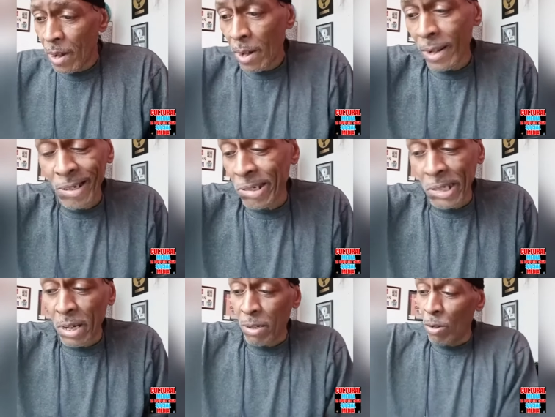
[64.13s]
And like I
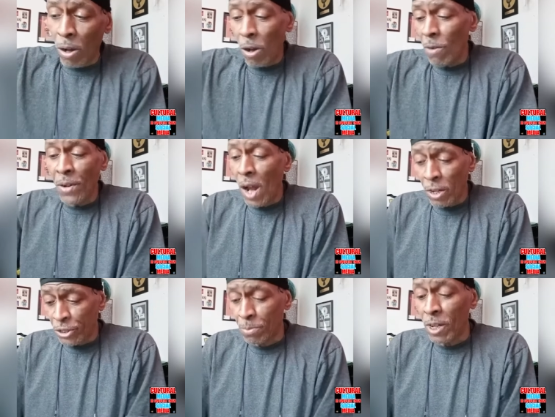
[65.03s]
said, all
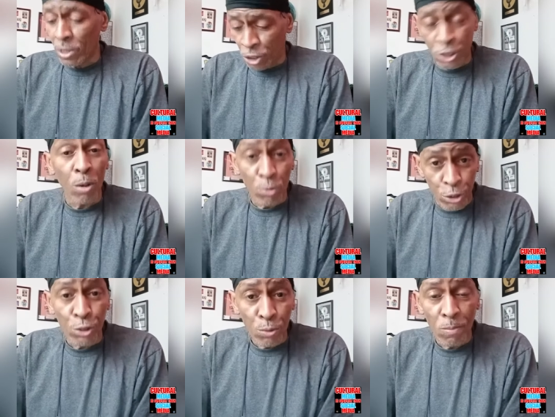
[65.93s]
NAS showed
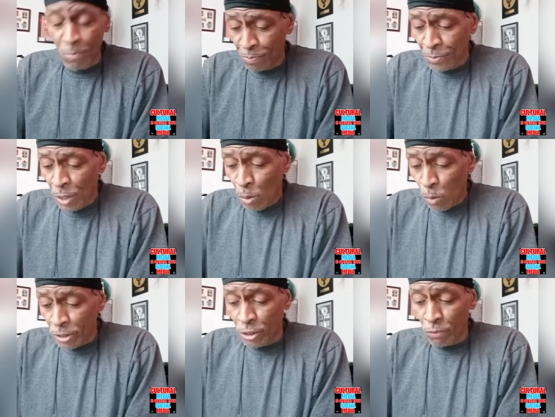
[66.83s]
you
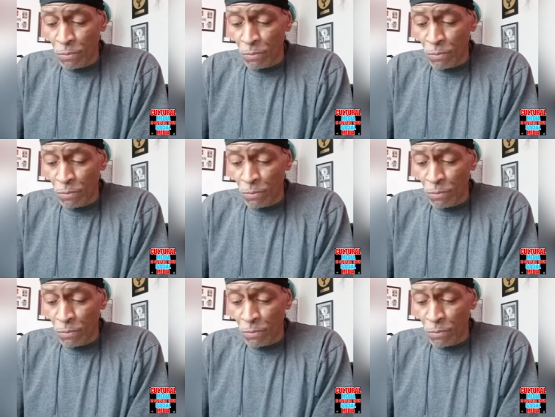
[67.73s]
was the